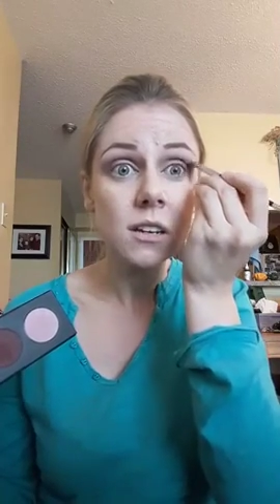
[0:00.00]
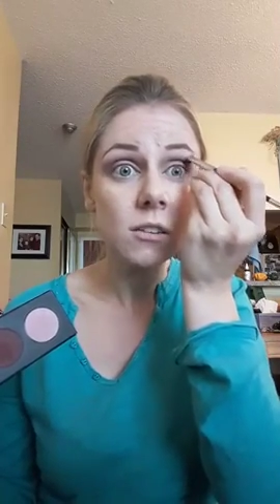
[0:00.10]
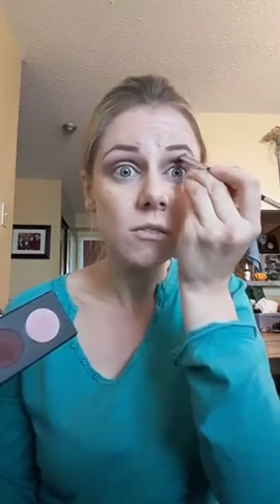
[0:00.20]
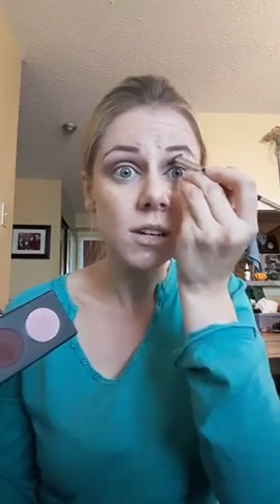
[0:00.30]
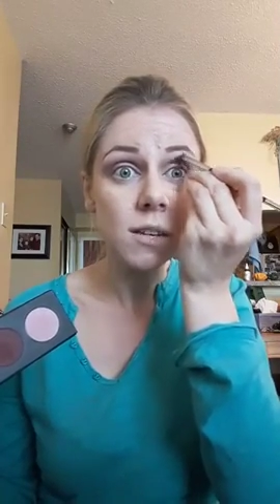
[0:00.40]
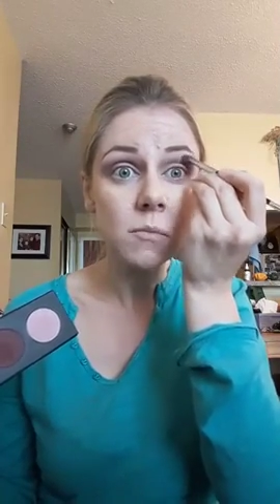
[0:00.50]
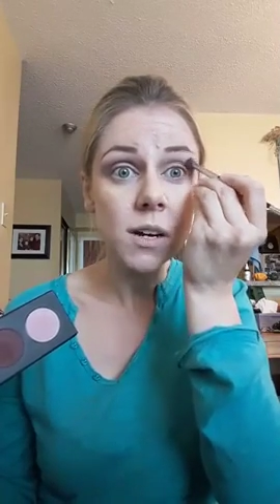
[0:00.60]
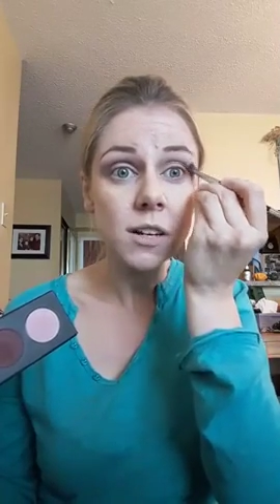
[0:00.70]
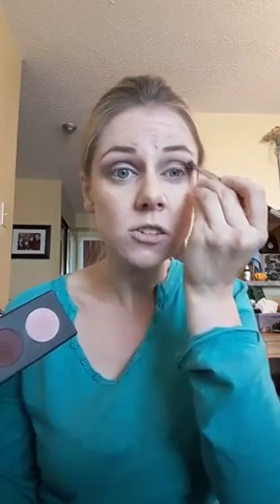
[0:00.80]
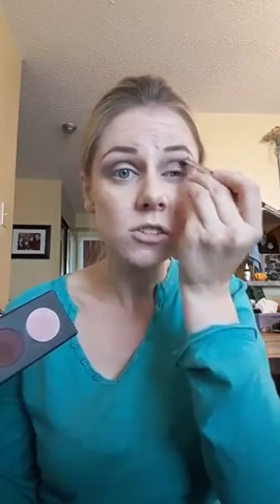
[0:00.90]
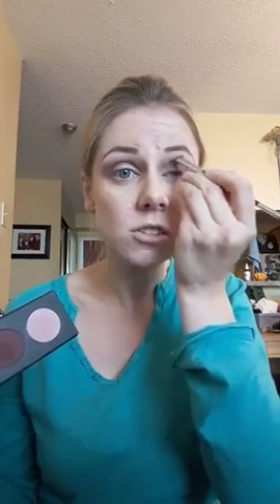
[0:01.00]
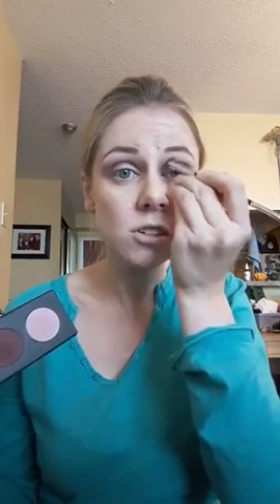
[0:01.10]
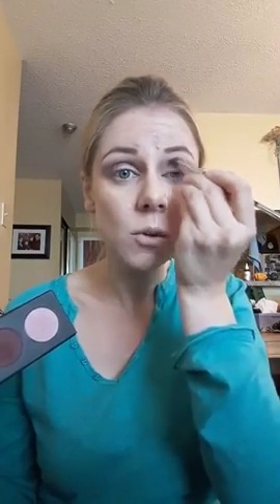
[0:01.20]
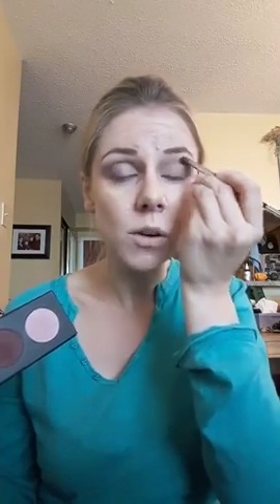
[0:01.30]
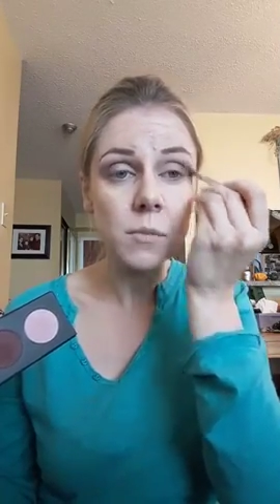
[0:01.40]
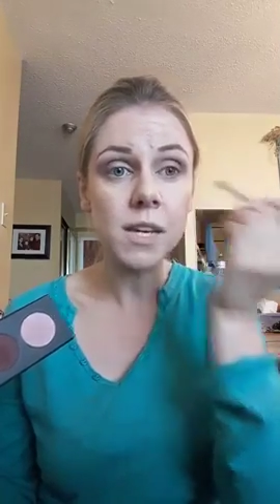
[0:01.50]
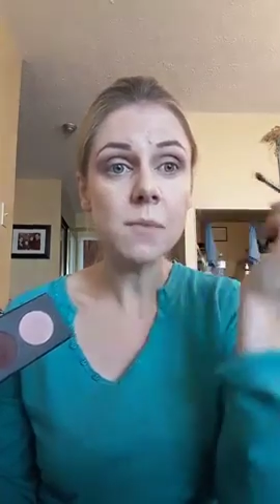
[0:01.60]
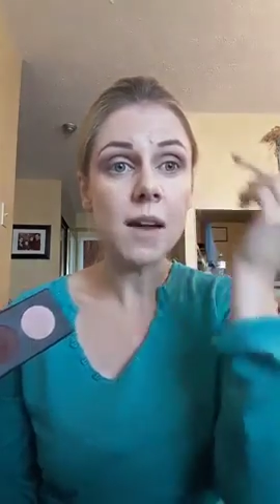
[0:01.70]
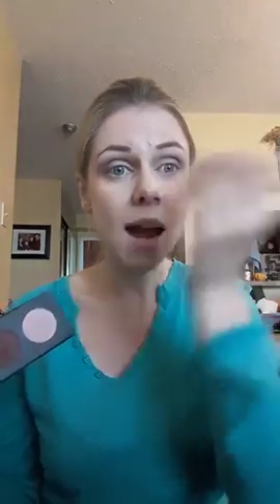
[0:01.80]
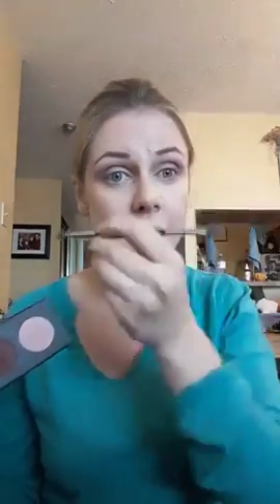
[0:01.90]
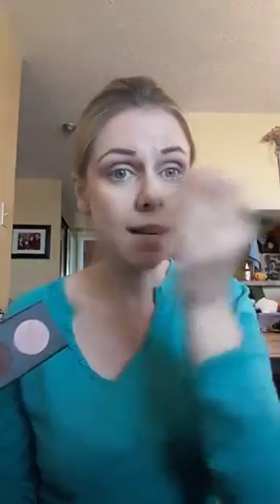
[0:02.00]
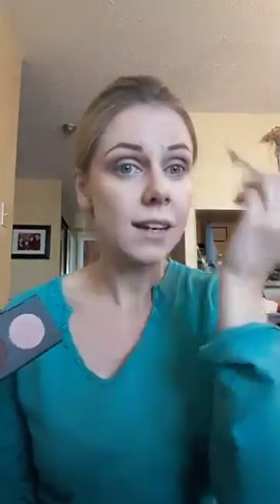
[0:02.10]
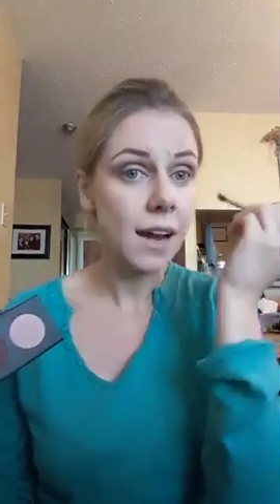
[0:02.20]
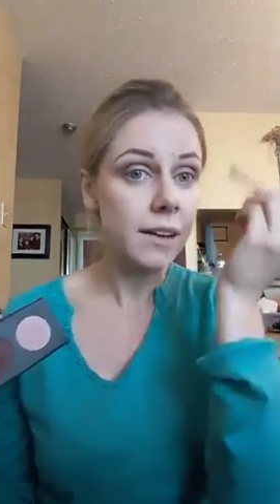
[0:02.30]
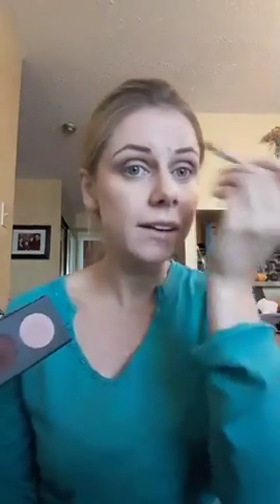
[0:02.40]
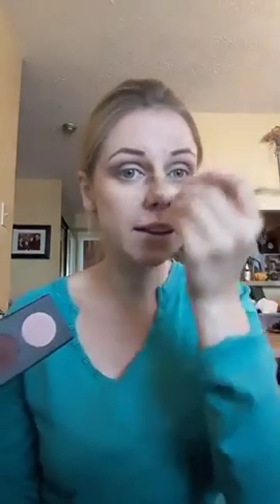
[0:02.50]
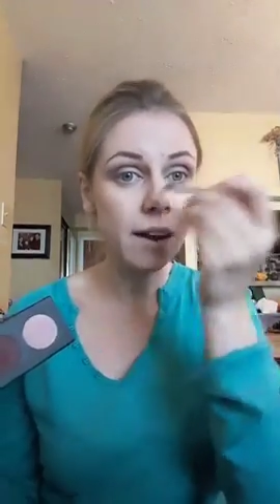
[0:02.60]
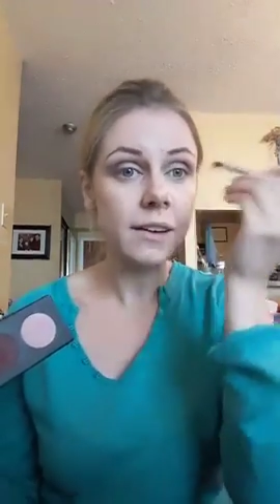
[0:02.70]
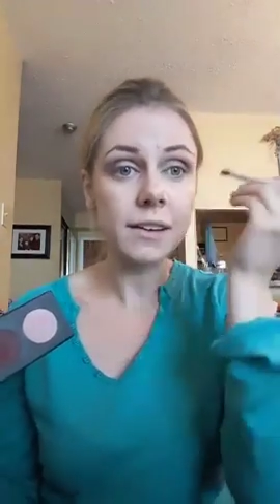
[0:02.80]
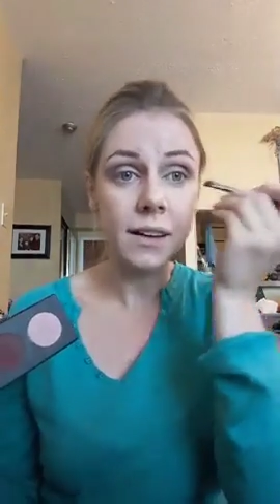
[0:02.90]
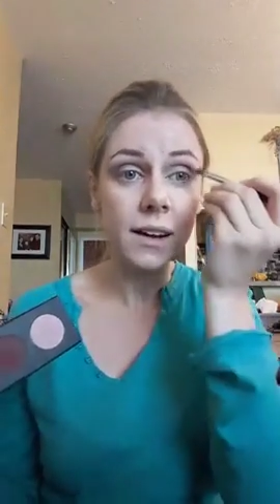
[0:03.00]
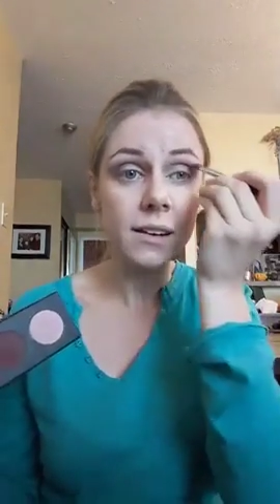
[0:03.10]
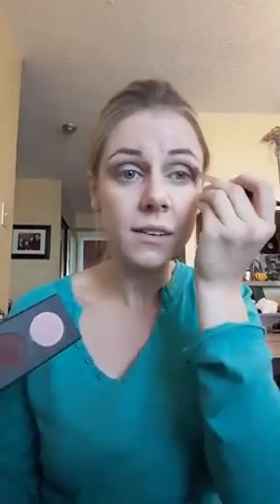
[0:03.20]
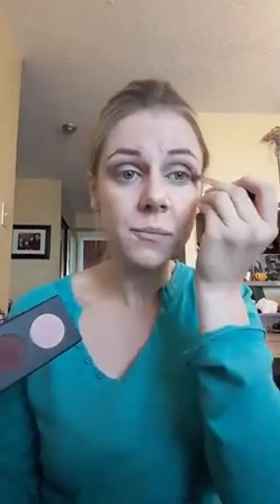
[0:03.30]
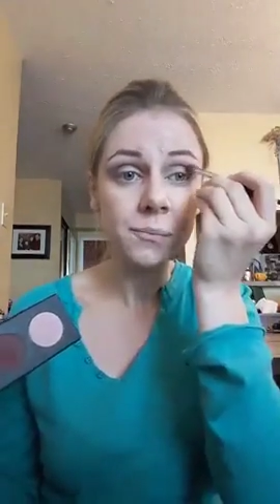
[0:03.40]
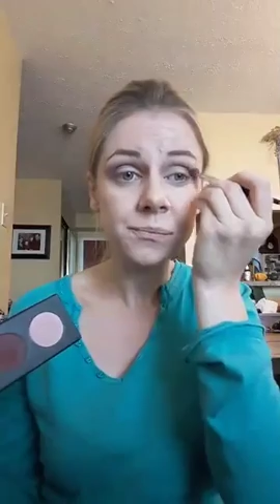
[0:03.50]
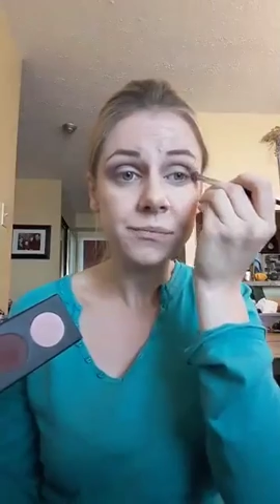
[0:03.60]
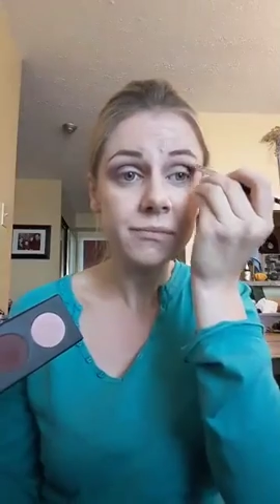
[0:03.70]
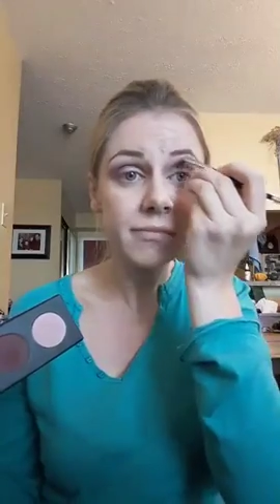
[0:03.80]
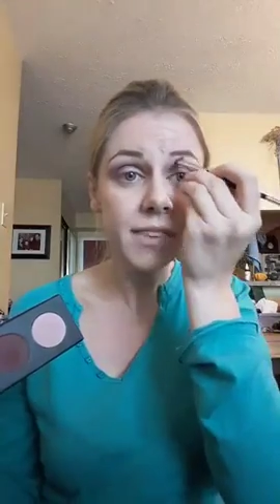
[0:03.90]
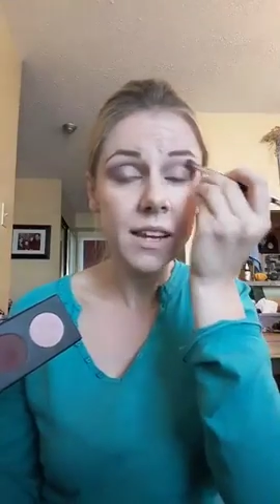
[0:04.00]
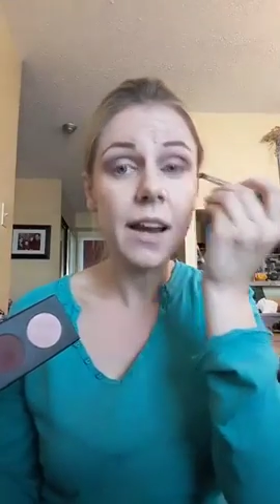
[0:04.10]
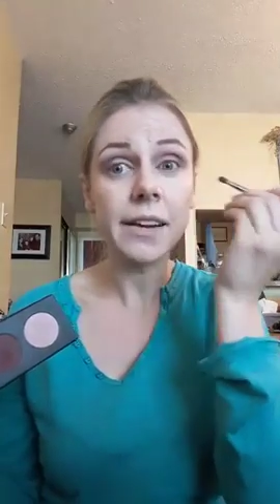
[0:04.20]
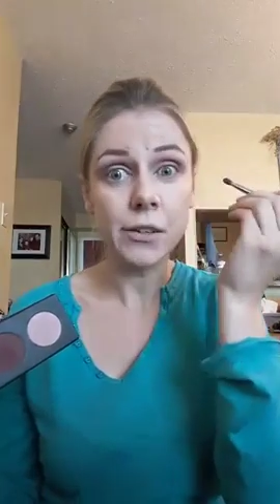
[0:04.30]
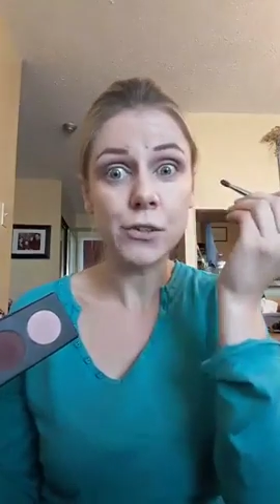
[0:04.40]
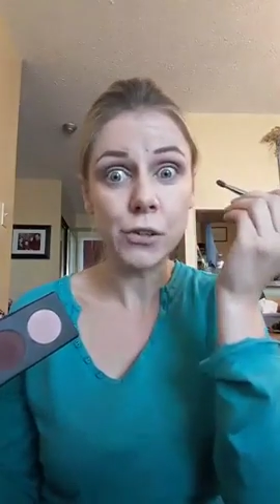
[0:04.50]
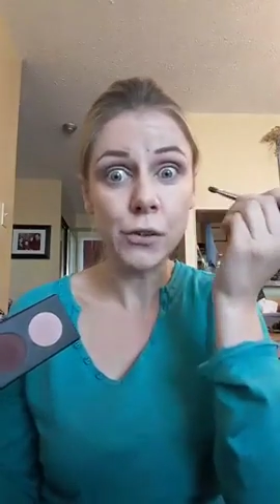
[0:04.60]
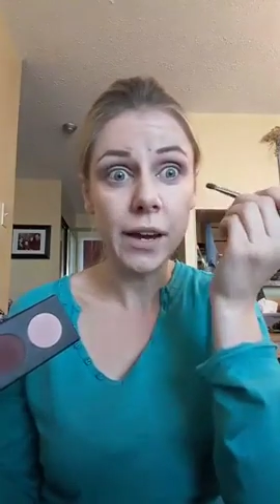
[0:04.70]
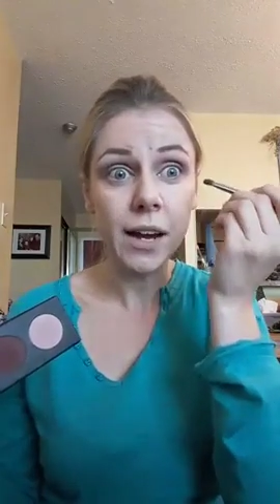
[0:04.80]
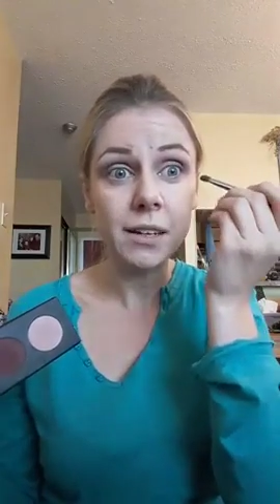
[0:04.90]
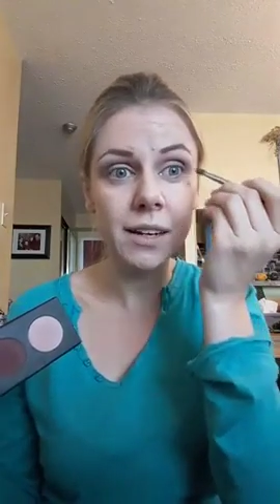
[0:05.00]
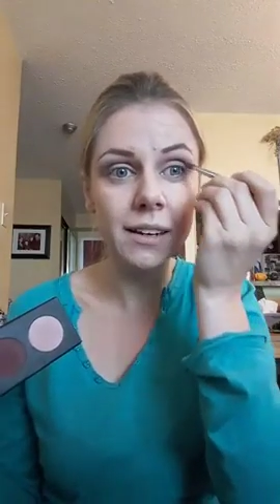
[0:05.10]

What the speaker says: You don't need much. You don't want to keep adding and adding and adding and adding. I used to do that.